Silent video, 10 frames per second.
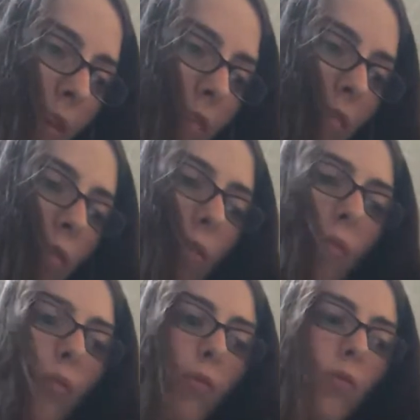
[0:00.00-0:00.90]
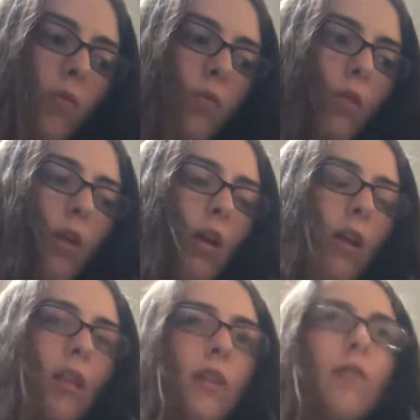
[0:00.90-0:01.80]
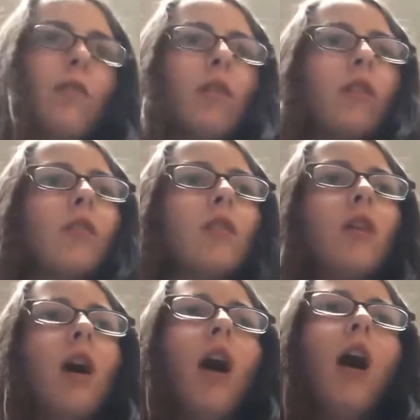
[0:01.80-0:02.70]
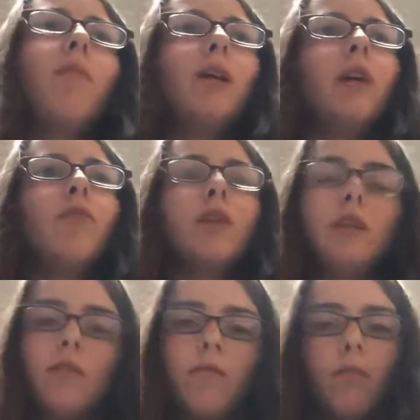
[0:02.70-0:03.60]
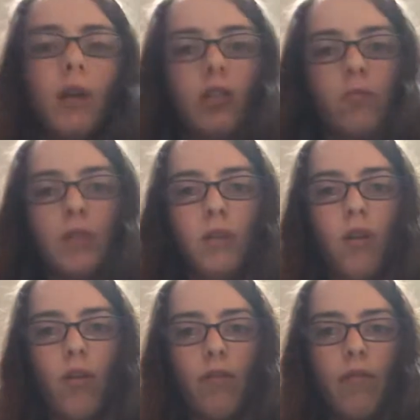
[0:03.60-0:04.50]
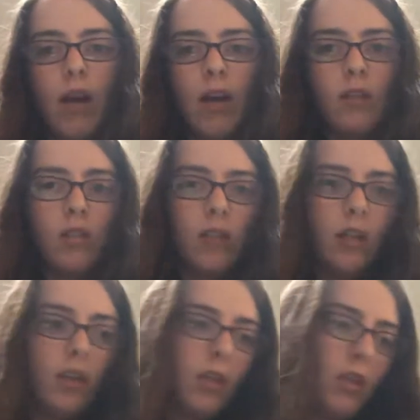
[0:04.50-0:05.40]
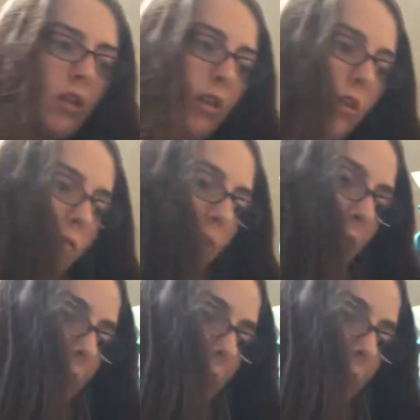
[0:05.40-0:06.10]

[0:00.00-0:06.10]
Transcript: So this is a common reason for measurement artifact, right?